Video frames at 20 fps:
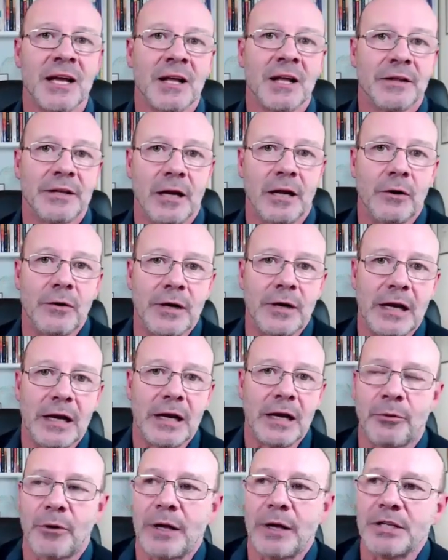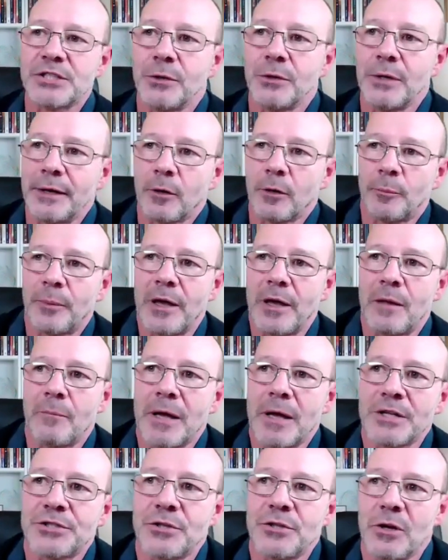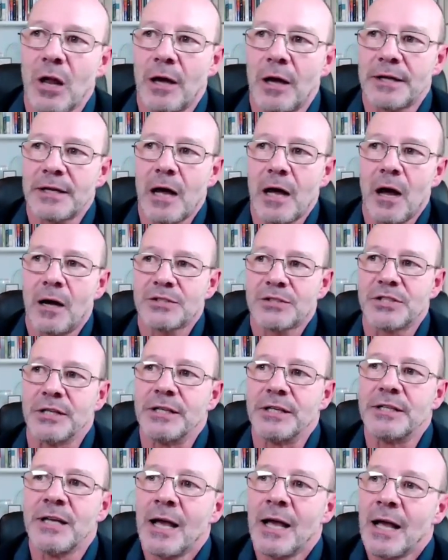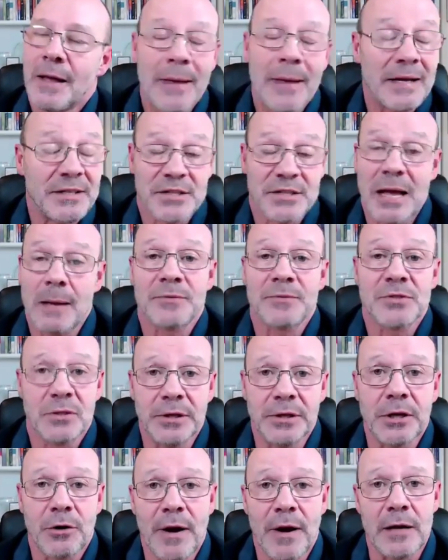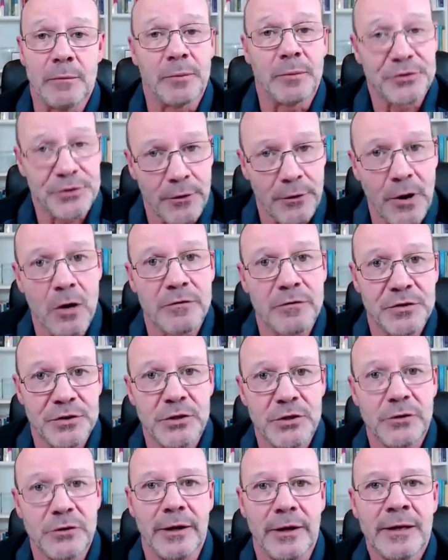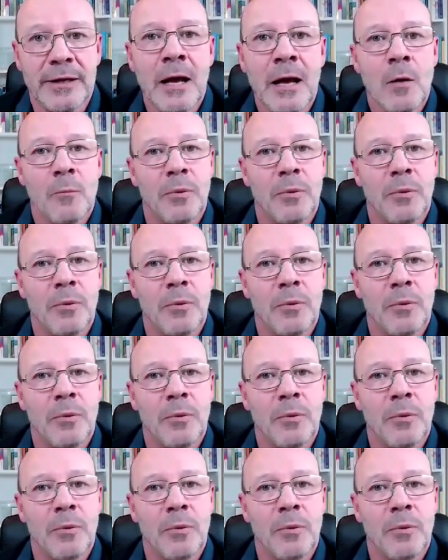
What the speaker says: You know, it liberates you a little bit and makes you lighthearted. And that's absolutely great, but don't overdo it.